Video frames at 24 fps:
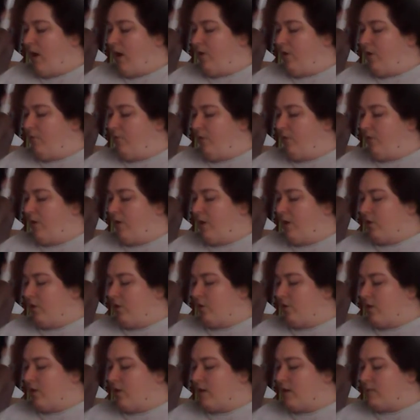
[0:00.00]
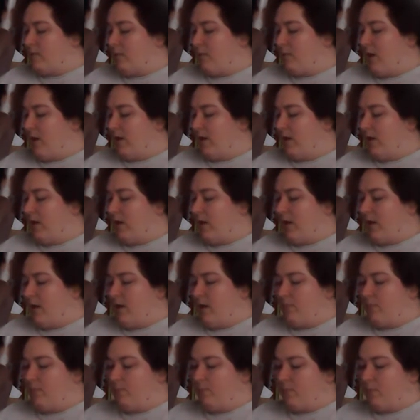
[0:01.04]
Adolf Hitler explained,
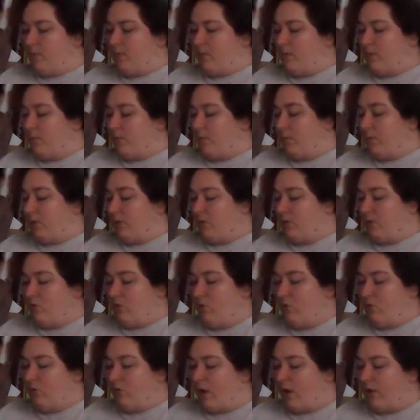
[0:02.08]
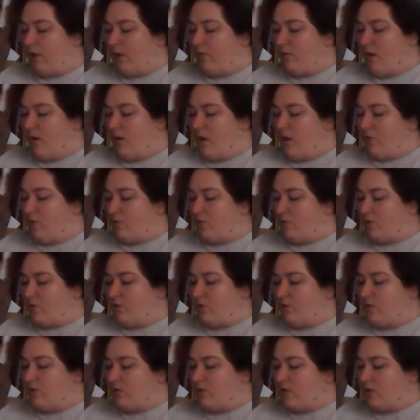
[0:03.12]
in political life, there
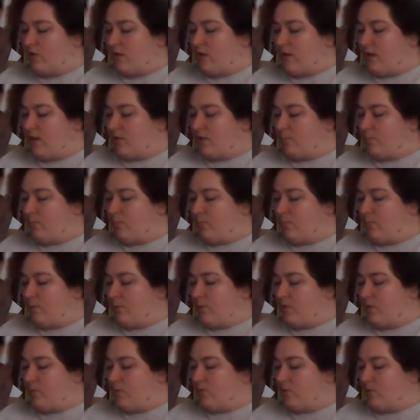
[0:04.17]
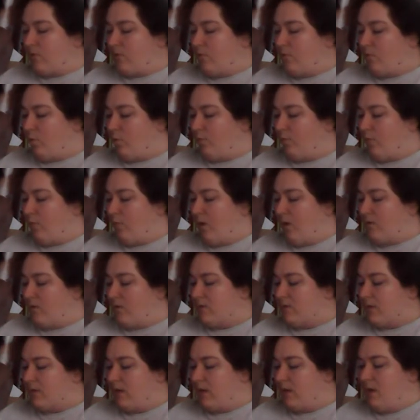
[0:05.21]
is no such thing as principles of foreign
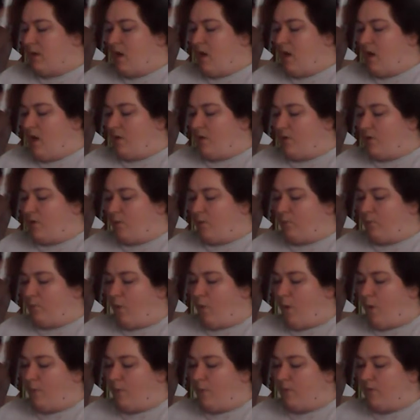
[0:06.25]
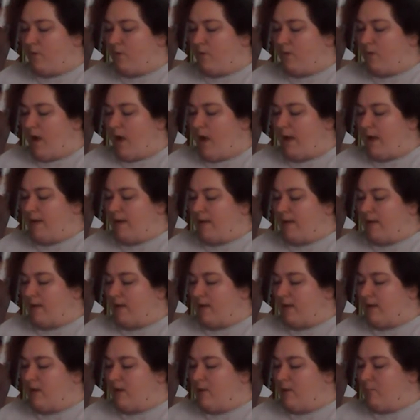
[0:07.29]
policy. The pragmatic
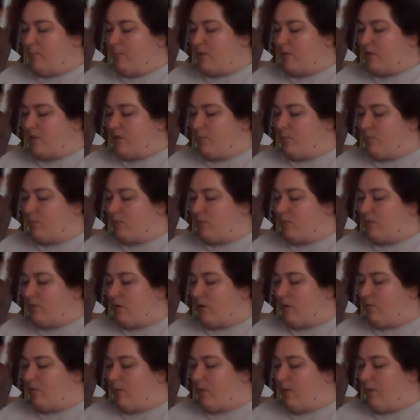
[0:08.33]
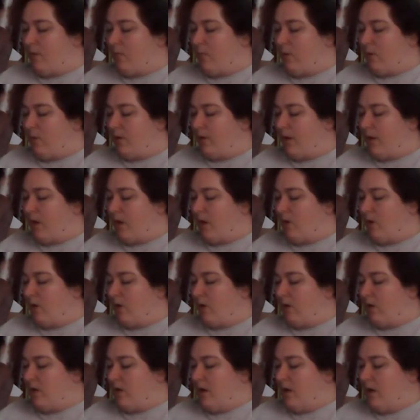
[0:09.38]
principles of my party
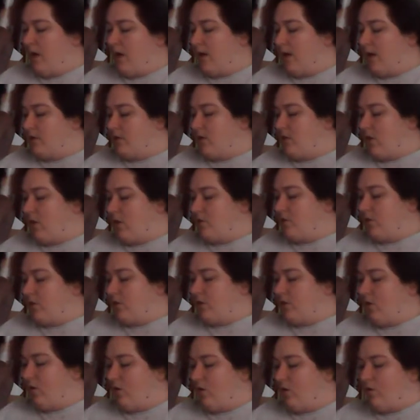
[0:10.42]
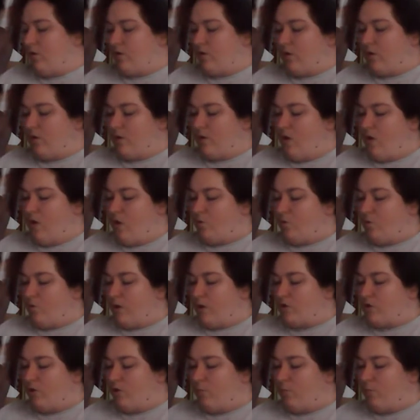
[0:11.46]
are its doctrine on the
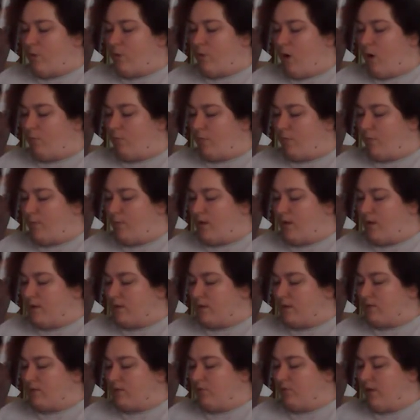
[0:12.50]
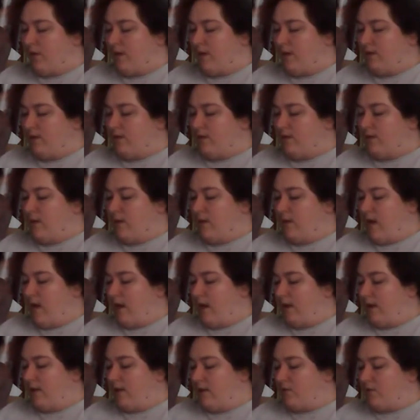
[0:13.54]
racial problem and its fight
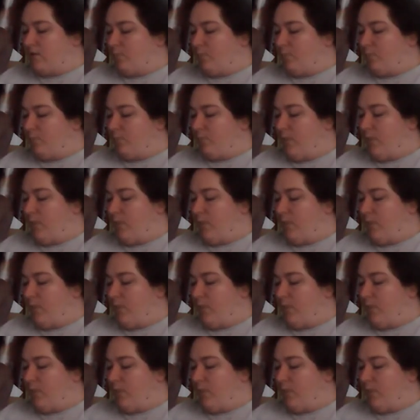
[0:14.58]
against